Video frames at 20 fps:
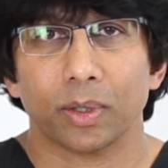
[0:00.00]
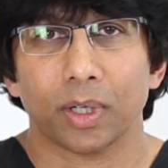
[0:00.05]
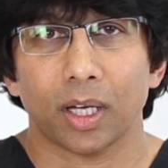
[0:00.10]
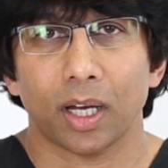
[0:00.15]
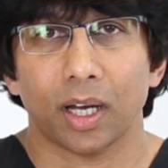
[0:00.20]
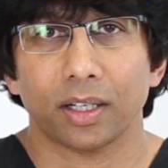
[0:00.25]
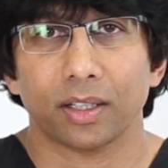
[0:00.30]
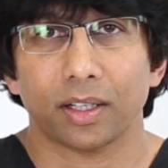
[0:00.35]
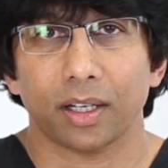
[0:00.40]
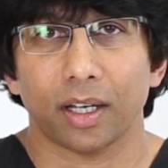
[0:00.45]

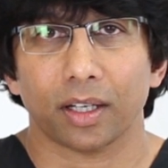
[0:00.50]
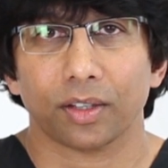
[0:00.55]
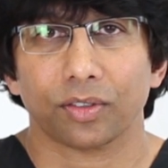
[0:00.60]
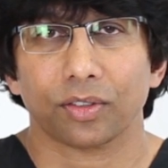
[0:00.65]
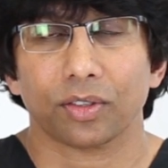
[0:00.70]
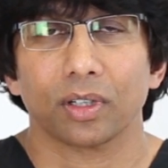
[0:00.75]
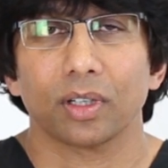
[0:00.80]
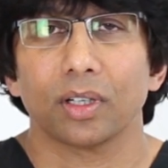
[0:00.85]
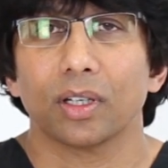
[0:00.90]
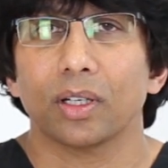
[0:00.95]

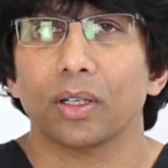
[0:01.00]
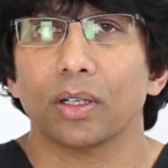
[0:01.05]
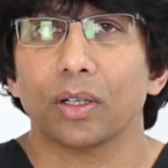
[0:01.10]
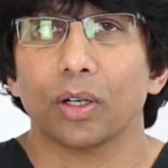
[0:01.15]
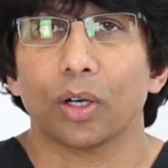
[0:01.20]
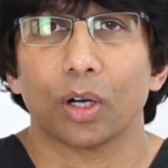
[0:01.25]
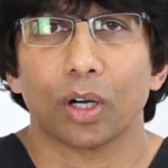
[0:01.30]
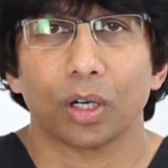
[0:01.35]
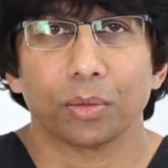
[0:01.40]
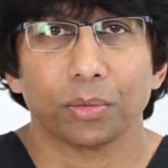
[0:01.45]
context,
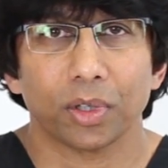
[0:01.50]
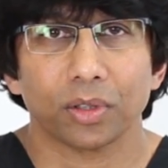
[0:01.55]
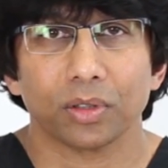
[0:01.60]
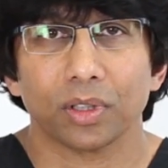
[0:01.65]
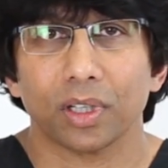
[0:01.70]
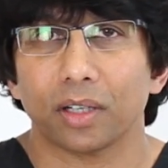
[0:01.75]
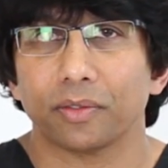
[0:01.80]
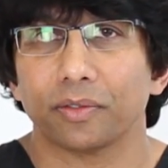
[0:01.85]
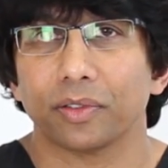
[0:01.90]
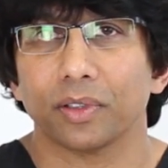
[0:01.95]
hormone
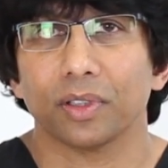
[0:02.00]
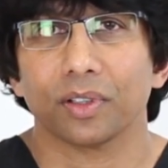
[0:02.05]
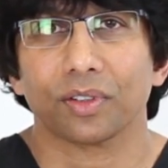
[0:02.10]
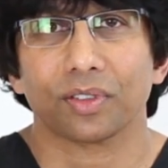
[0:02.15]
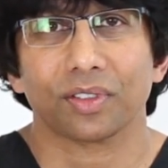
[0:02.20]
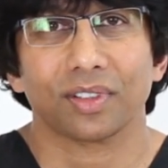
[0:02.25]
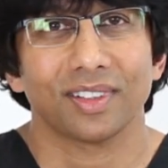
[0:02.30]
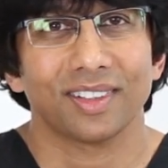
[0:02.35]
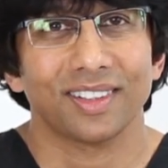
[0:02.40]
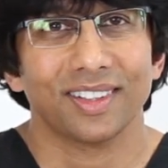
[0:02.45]

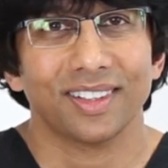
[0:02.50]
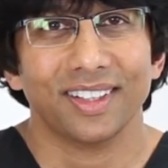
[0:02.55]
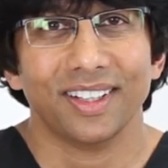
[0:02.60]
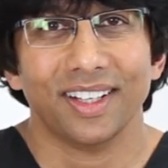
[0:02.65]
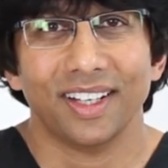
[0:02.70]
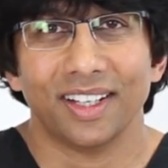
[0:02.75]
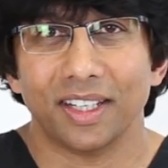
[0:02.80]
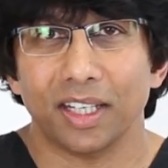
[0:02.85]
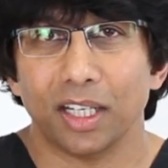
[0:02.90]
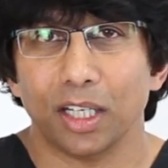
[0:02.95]
levels,
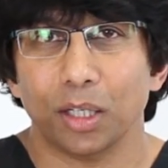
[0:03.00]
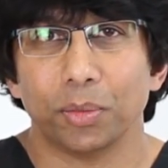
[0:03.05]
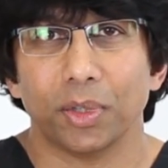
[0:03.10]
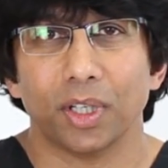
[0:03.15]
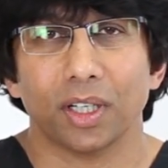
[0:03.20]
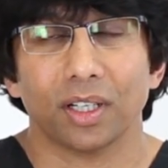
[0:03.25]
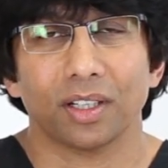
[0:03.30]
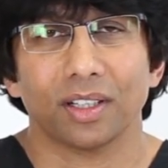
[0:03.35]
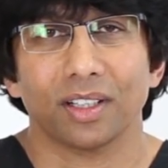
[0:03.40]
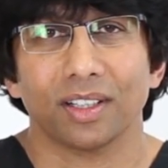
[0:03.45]

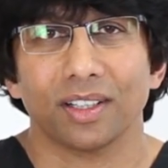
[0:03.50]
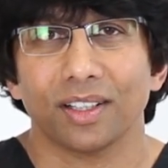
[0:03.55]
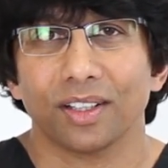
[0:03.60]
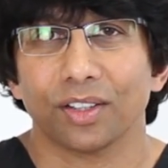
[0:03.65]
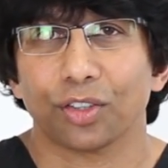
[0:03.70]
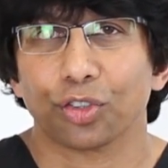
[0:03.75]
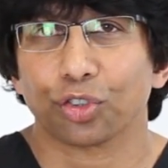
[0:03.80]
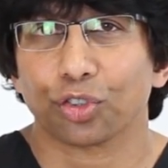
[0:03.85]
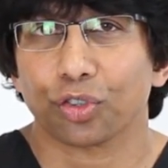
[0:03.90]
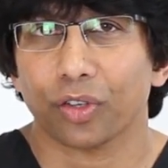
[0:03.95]
anemia,
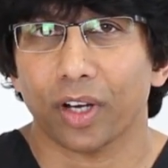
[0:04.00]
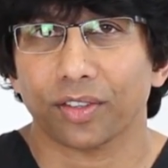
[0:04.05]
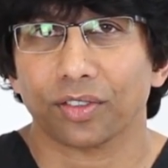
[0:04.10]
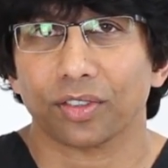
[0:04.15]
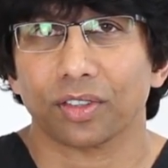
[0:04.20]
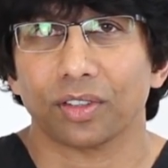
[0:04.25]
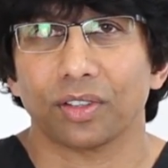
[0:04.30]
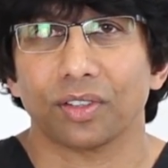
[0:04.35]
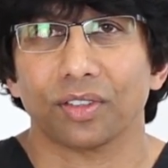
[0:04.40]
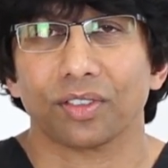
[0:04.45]

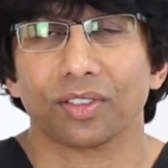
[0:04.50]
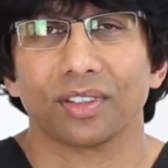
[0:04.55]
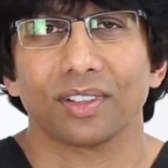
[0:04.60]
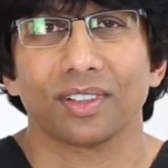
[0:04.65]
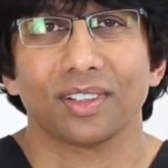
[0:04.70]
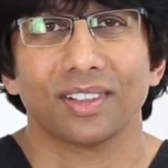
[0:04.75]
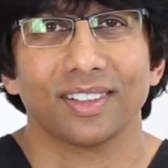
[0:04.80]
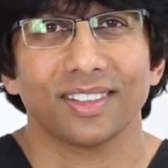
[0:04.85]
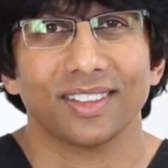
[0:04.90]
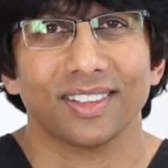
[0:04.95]
stressors.
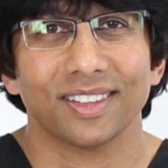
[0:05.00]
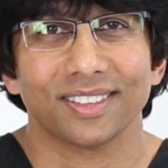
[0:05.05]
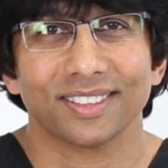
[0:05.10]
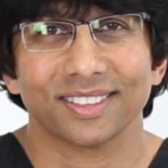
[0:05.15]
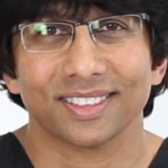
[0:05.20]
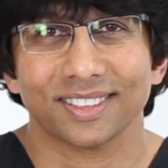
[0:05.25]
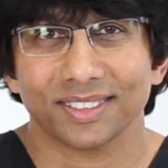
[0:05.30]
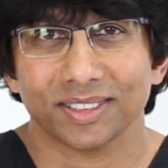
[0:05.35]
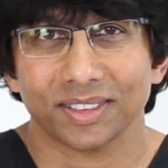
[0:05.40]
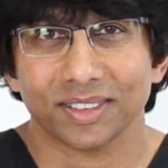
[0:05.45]

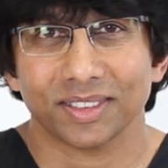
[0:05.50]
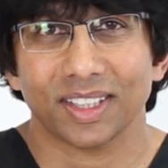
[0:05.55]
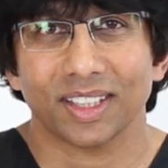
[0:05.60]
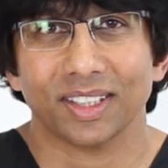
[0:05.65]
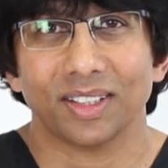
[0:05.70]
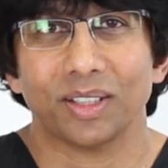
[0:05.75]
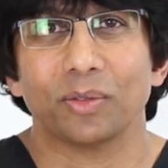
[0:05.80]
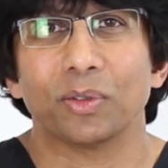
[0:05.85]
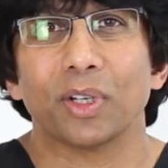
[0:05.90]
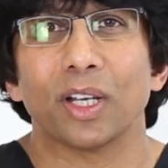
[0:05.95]

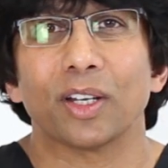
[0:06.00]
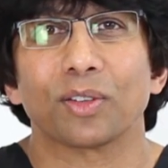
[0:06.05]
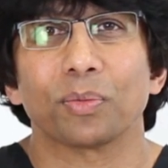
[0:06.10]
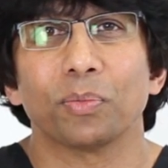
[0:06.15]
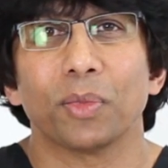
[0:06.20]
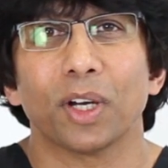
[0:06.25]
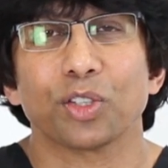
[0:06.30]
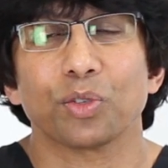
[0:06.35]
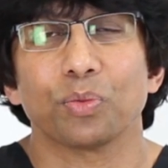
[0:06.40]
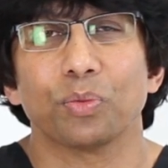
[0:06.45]
It's
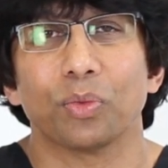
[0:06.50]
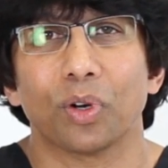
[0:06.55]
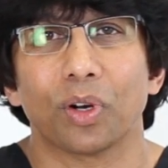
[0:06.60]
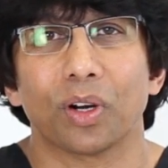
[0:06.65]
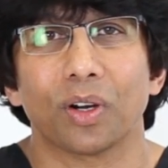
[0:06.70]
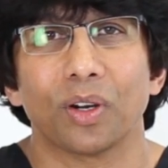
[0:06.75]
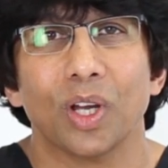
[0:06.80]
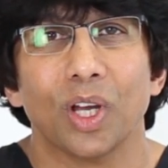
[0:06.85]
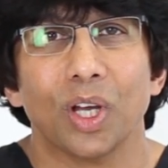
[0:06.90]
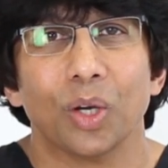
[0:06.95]
much
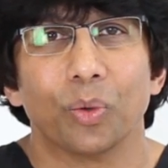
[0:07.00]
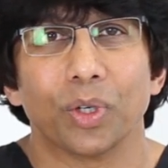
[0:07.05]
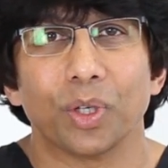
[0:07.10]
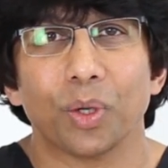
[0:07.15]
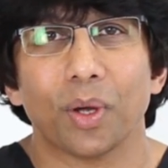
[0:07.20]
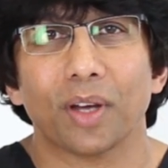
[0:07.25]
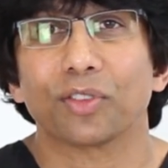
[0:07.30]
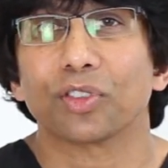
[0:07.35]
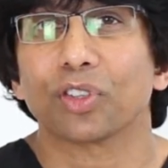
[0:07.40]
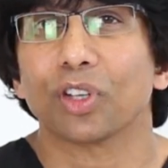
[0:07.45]
more, when
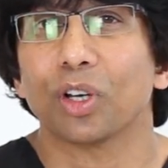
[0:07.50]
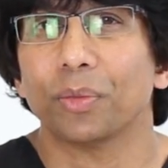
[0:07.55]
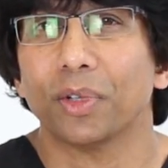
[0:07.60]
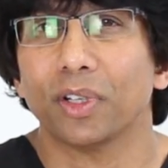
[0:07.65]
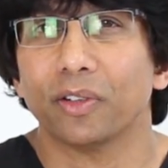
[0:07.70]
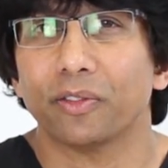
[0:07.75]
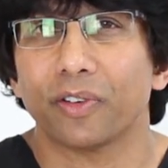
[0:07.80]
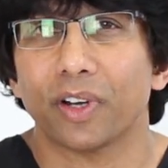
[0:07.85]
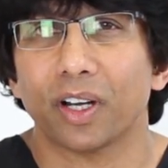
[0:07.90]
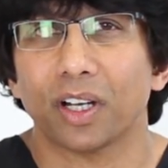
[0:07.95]
you have so
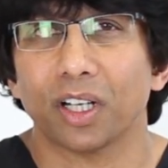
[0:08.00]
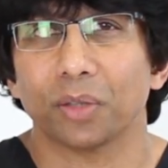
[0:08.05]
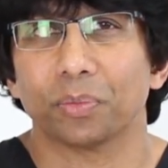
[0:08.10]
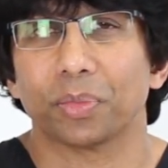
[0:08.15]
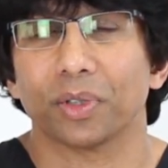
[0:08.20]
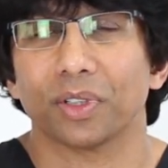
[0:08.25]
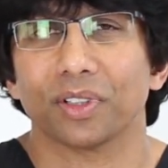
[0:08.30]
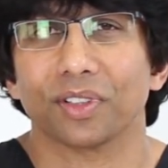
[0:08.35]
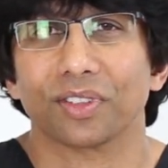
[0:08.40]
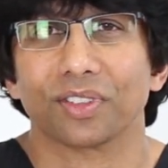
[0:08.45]
many
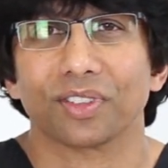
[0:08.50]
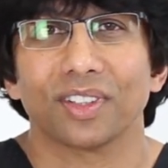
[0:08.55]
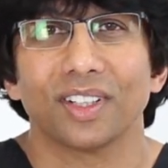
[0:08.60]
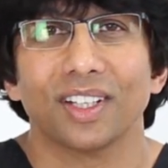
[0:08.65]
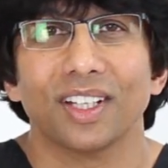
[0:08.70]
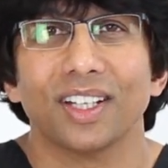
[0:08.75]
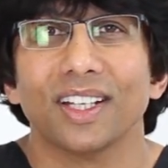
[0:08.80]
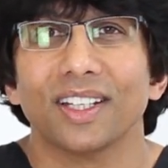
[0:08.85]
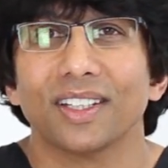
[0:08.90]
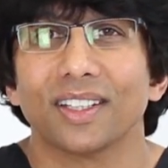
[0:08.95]
variables,
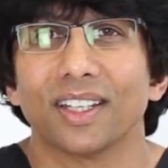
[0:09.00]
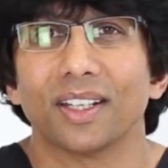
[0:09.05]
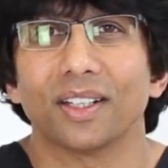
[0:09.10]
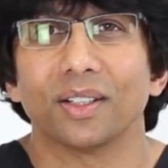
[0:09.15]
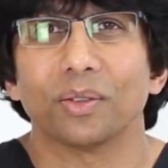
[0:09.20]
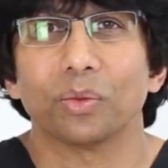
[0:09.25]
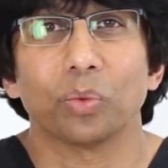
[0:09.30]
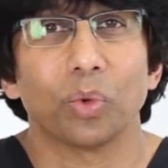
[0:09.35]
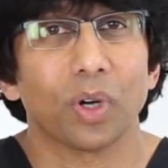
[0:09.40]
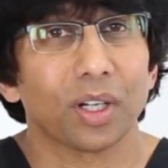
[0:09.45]

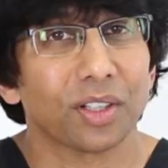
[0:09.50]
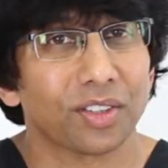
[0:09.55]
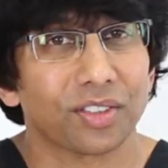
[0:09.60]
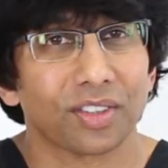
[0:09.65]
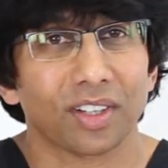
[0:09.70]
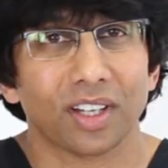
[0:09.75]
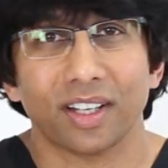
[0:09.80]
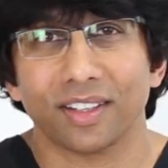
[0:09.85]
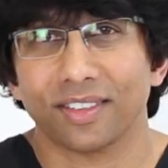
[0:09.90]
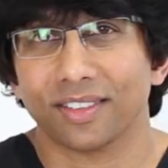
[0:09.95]
then one
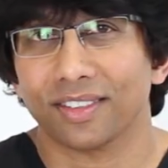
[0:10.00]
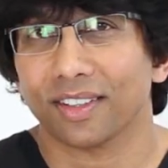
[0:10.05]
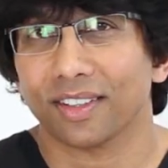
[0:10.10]
size